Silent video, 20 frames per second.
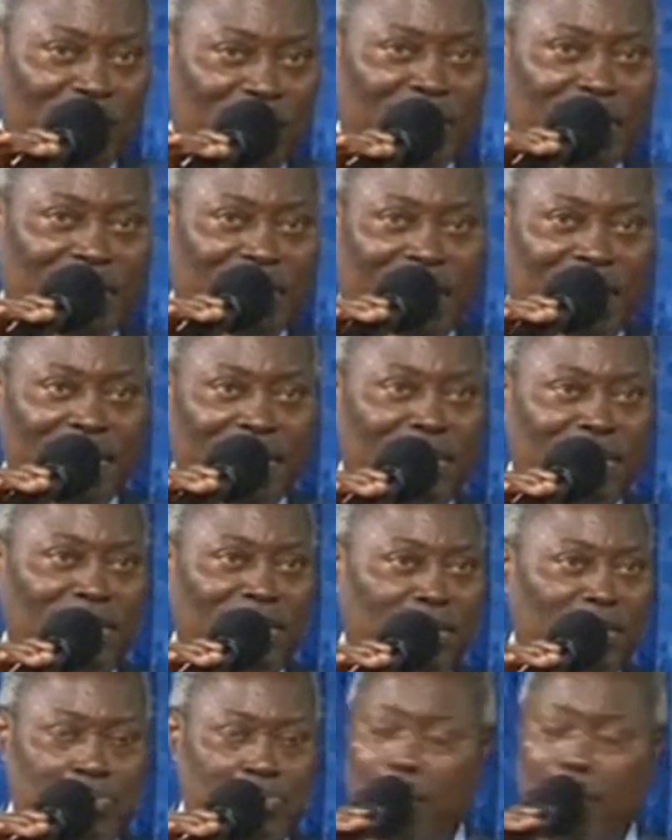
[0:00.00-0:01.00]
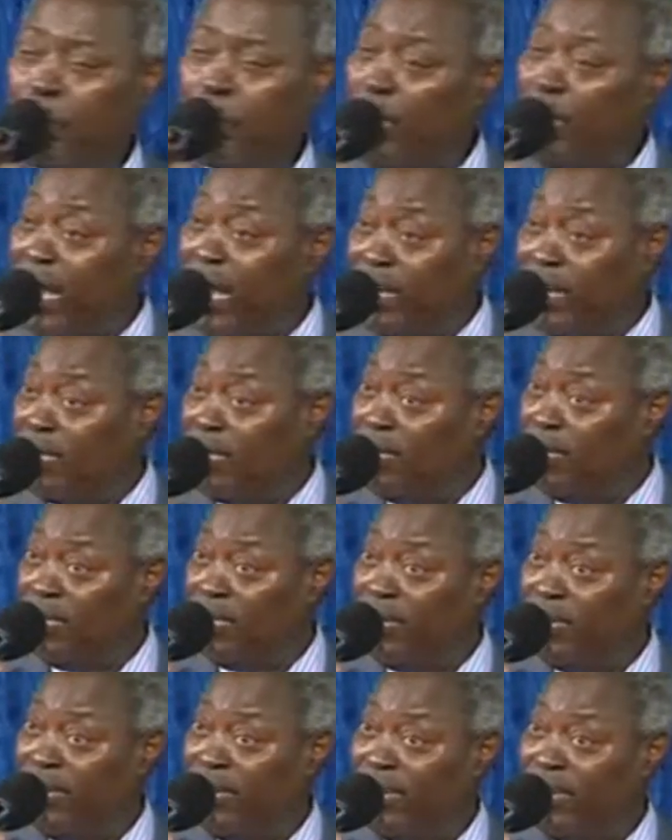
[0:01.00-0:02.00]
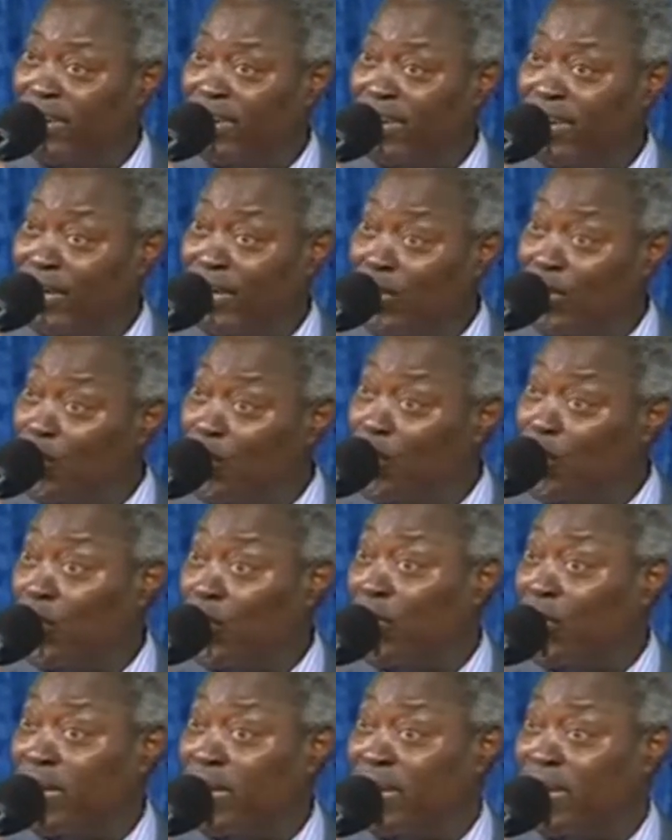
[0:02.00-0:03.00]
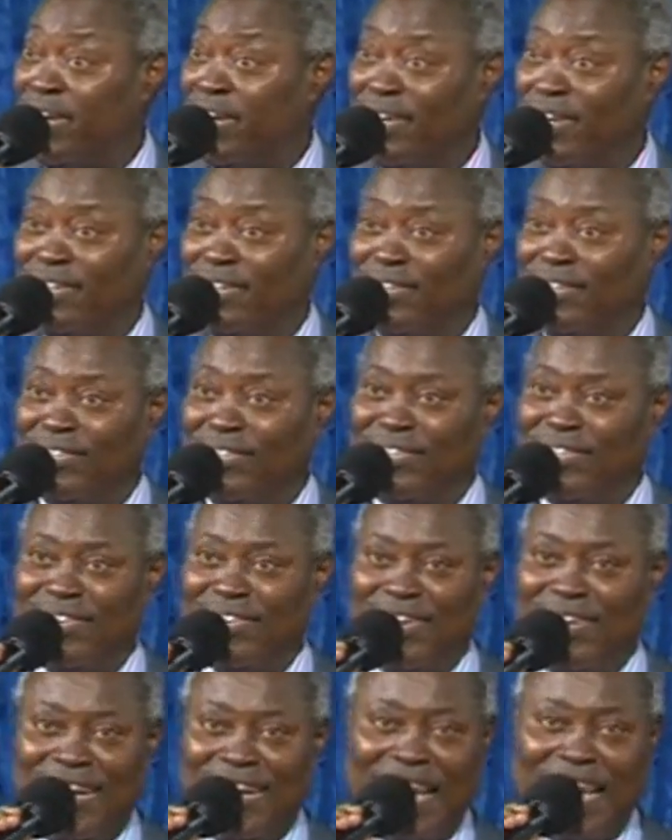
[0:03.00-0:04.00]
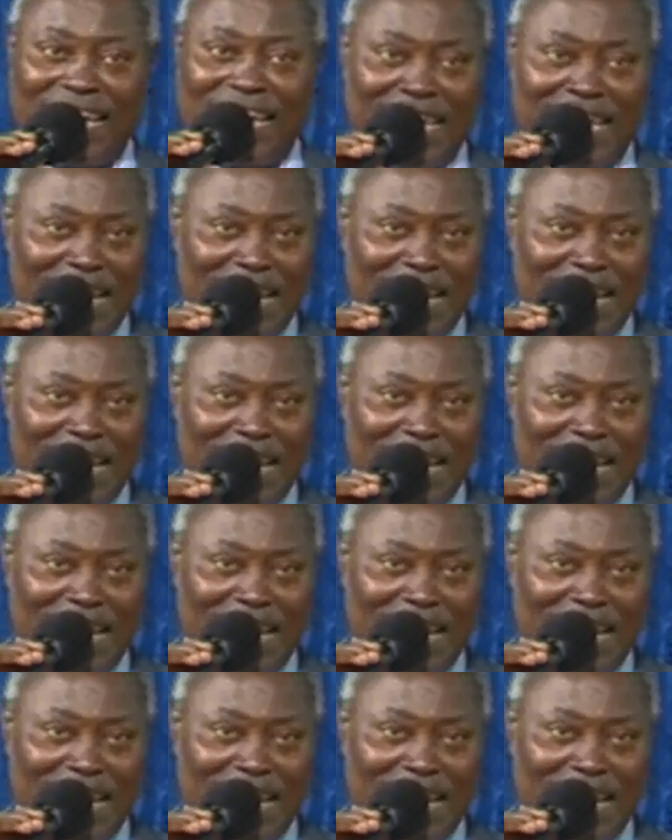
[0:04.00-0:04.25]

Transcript: for eternity. People like Noah, like